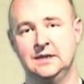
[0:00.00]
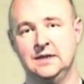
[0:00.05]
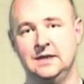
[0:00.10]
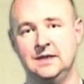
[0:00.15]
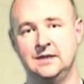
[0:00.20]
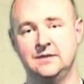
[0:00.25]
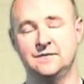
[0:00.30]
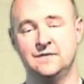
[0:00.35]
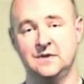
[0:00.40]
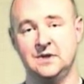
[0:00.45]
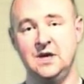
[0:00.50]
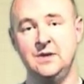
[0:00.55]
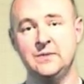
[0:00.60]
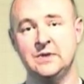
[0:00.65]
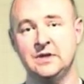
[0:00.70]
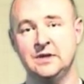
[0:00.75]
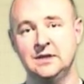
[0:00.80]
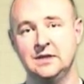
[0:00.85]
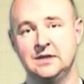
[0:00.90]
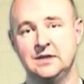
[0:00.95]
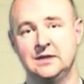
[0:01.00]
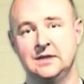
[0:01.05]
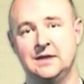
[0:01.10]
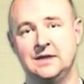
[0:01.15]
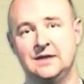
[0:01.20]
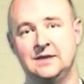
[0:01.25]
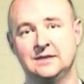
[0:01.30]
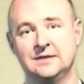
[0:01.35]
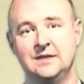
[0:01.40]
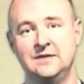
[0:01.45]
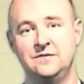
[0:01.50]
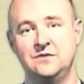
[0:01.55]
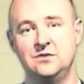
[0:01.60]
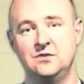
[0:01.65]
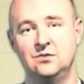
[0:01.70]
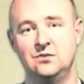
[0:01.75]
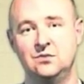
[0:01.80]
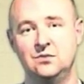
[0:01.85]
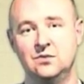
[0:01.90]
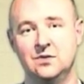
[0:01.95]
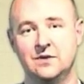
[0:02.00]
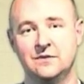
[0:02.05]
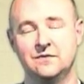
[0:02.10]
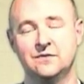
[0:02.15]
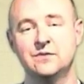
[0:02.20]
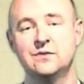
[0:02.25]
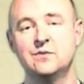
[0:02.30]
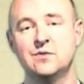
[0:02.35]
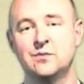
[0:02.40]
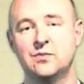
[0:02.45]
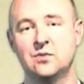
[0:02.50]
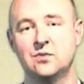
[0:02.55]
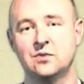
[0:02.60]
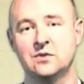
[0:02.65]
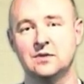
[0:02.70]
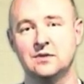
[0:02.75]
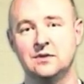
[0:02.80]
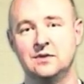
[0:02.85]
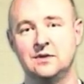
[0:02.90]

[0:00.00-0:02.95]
And for coming, I'll give you a free report